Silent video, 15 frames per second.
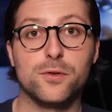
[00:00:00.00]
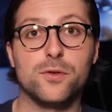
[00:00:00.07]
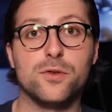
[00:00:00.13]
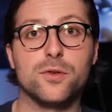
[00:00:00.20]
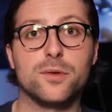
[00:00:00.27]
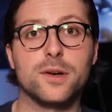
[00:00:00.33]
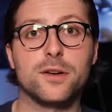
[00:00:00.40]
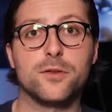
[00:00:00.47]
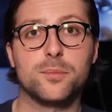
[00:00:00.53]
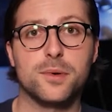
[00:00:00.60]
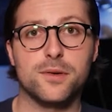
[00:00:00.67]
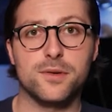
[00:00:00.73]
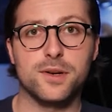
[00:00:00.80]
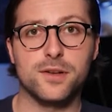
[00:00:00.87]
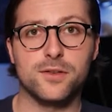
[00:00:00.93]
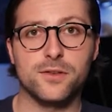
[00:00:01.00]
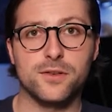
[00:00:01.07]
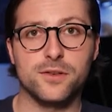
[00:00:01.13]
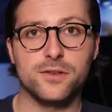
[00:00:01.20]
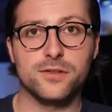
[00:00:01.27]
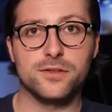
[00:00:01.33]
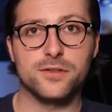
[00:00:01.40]
to your
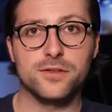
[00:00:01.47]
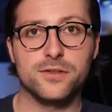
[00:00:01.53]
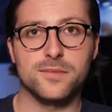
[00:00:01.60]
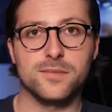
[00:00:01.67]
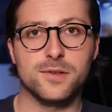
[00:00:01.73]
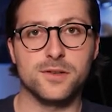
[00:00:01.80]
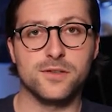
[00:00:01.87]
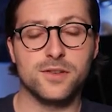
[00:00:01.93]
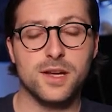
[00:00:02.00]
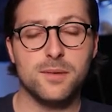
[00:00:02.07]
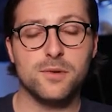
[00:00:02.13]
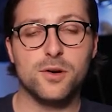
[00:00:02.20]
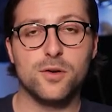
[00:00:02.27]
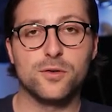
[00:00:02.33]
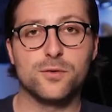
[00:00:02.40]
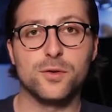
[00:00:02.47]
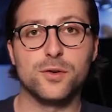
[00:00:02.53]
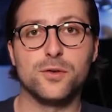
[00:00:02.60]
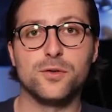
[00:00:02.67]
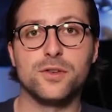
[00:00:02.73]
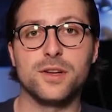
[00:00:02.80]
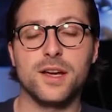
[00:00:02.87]
experiences. Now same goes for
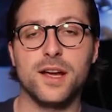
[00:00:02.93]
using